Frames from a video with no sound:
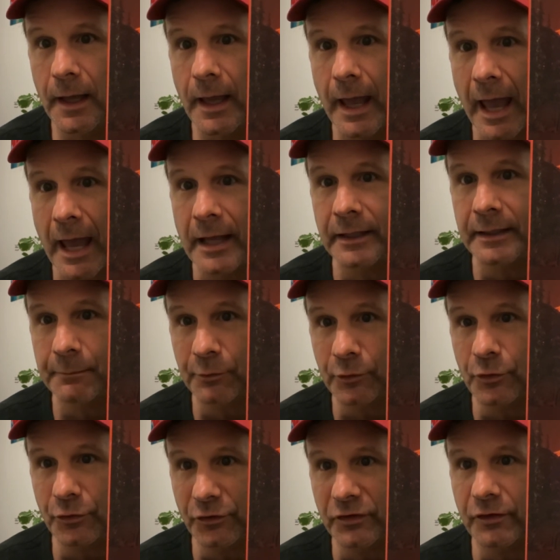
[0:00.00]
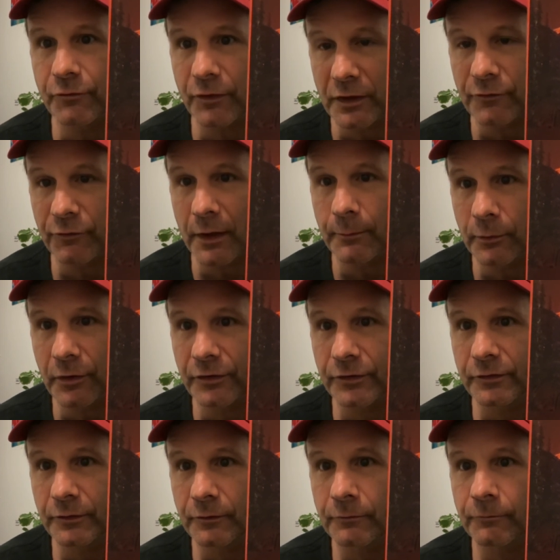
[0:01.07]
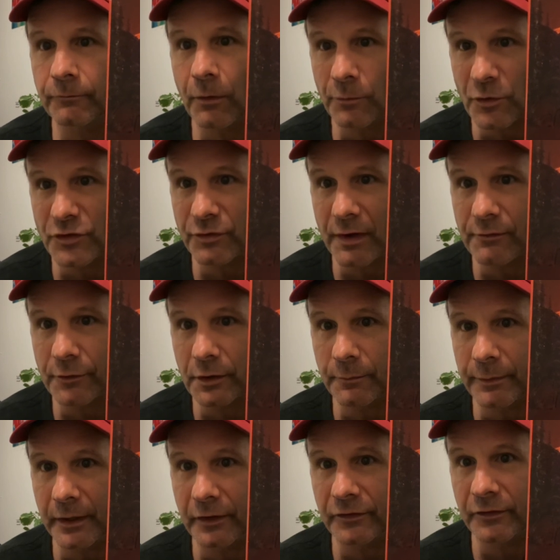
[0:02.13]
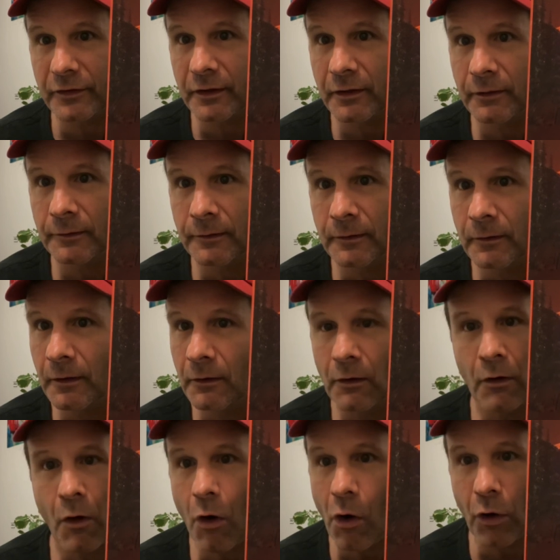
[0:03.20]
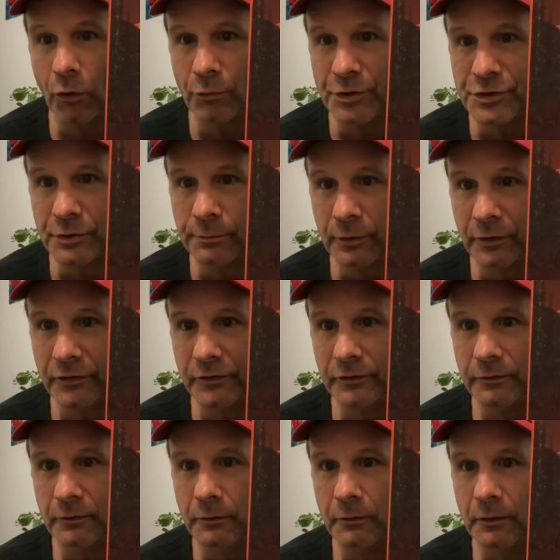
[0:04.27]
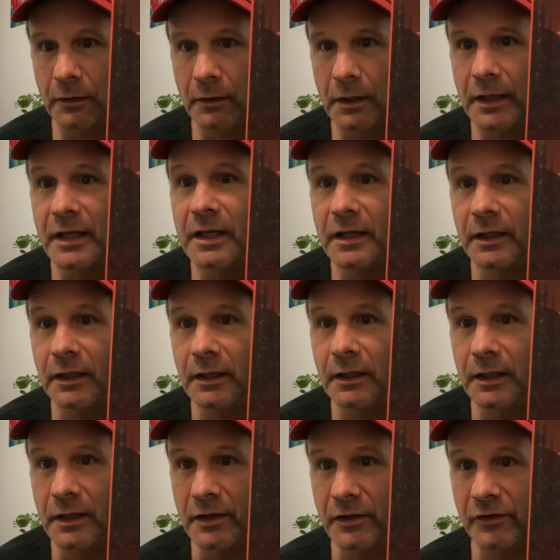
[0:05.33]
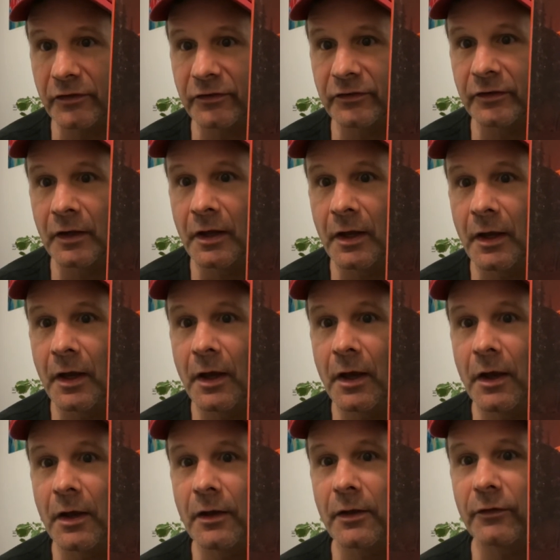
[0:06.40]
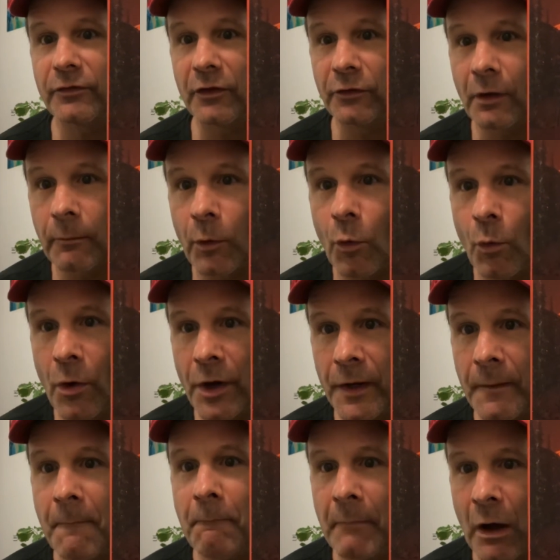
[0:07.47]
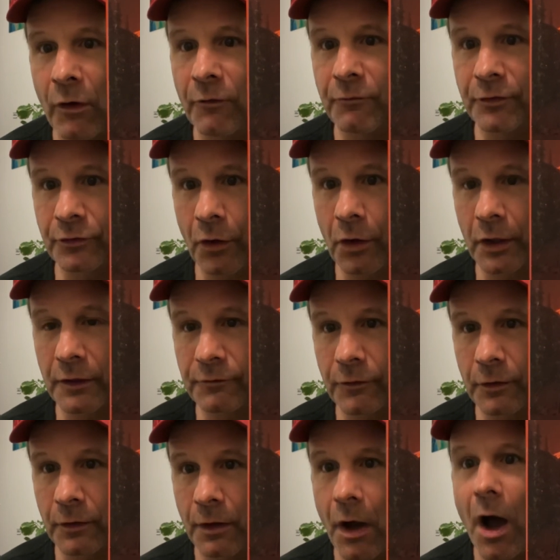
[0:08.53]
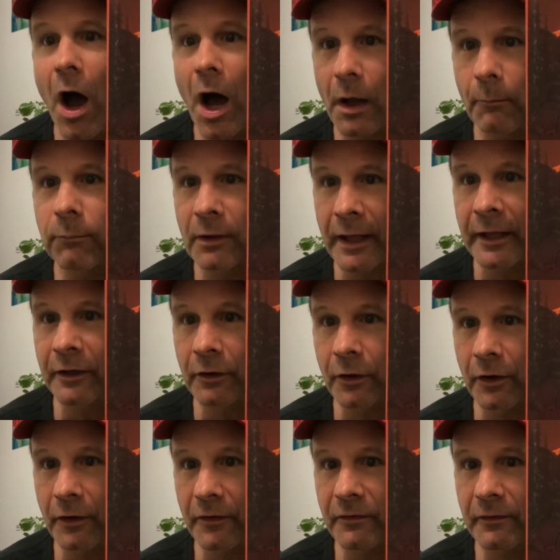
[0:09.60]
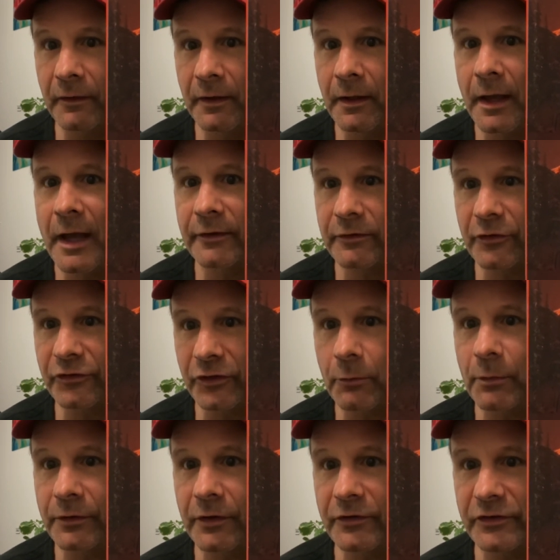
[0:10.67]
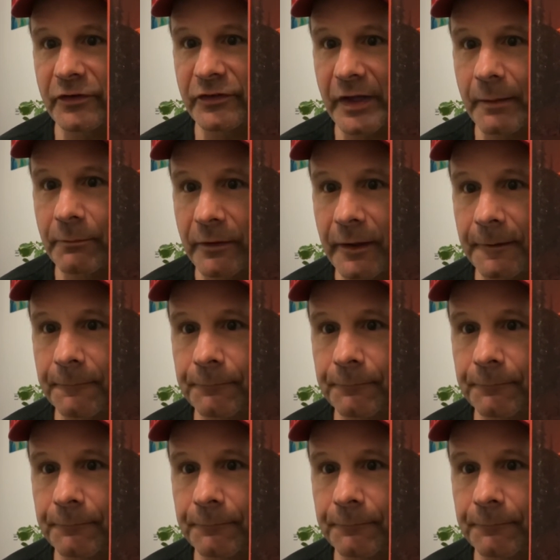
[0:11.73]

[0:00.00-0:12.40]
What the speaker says: And he produced 55 books from those 500 peaks. All original books. He is the number one mountain photographer on planet Earth until someone does the same thing.